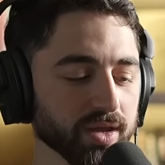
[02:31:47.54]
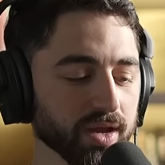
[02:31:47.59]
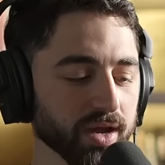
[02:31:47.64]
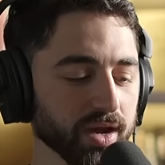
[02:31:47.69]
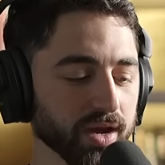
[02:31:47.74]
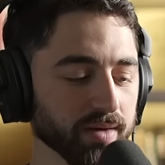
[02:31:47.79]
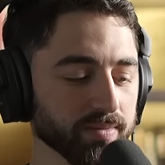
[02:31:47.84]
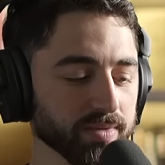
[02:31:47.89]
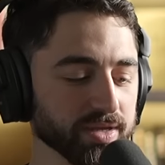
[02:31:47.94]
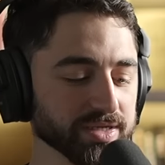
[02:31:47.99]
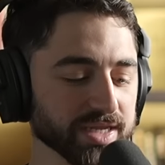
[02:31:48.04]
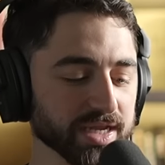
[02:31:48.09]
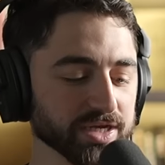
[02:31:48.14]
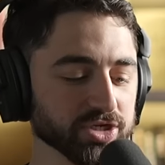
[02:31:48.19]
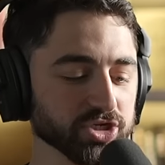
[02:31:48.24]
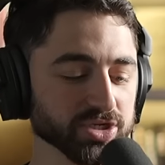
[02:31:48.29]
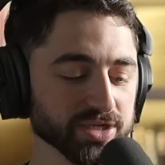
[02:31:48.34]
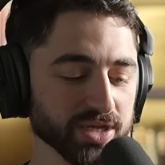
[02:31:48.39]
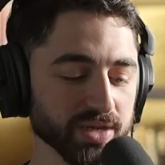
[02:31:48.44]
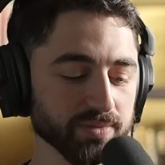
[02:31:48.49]
um,
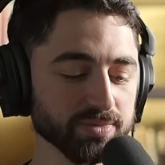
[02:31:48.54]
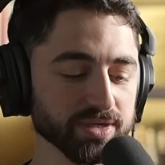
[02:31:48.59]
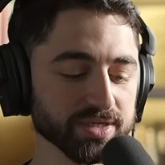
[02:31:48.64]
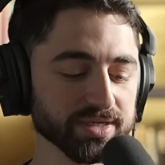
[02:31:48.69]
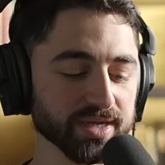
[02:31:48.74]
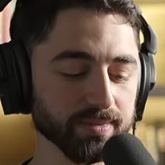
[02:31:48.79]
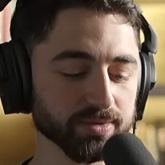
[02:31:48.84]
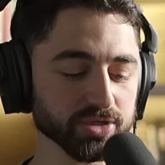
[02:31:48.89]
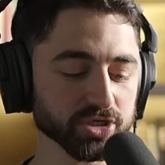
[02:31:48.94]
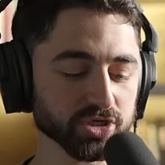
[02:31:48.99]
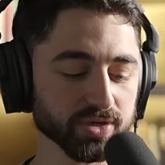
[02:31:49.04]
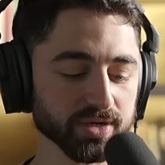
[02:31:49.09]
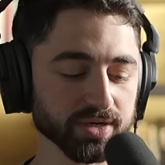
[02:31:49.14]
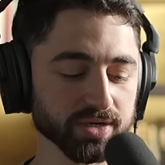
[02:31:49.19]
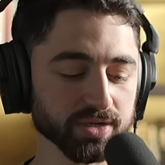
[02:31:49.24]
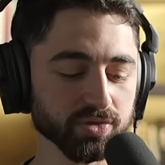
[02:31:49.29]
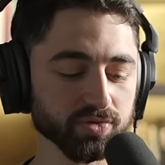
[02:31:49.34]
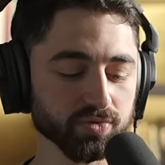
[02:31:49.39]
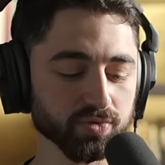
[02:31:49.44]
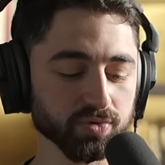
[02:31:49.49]
attention can be
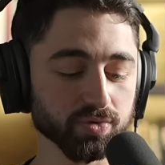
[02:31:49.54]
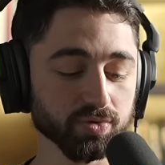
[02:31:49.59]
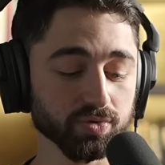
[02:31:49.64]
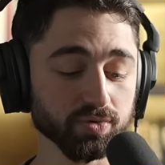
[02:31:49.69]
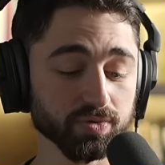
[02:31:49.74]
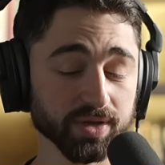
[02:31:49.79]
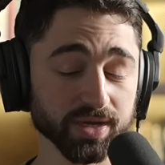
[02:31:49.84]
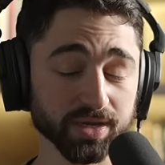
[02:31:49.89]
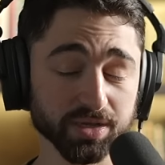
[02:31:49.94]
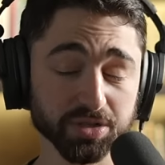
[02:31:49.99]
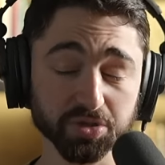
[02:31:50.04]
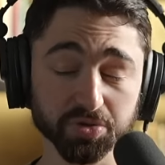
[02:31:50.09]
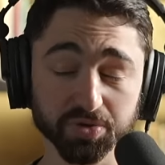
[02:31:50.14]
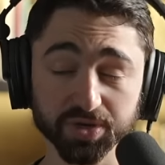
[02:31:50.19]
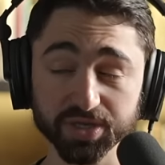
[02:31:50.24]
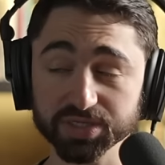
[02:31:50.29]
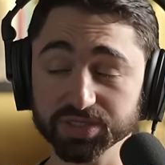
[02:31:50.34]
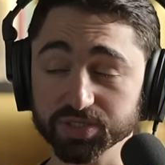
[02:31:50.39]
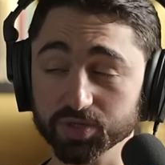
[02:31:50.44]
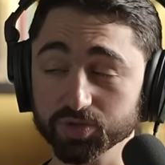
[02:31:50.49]
demonstrated through
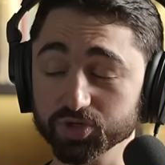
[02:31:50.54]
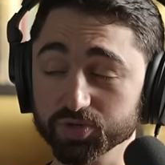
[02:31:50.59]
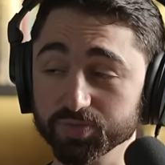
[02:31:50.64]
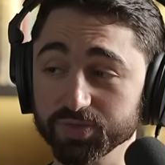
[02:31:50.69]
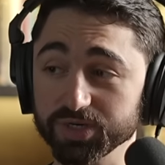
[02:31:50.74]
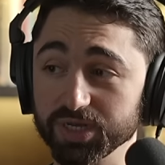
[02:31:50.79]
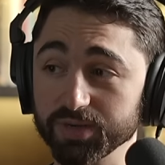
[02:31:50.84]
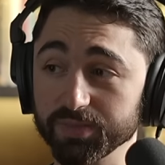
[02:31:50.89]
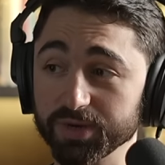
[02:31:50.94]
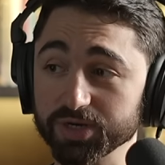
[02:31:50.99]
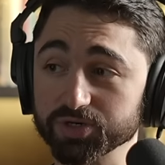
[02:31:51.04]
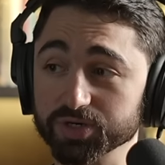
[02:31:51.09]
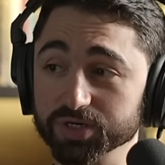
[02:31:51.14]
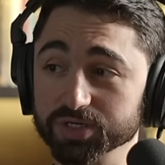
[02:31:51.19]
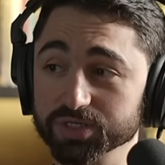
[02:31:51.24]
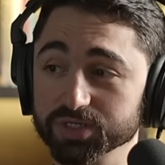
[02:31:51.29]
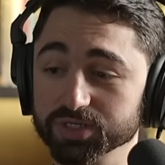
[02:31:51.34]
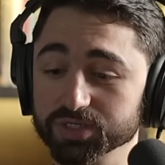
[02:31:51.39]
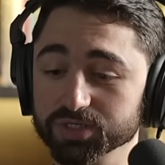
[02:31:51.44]
including social media metrics.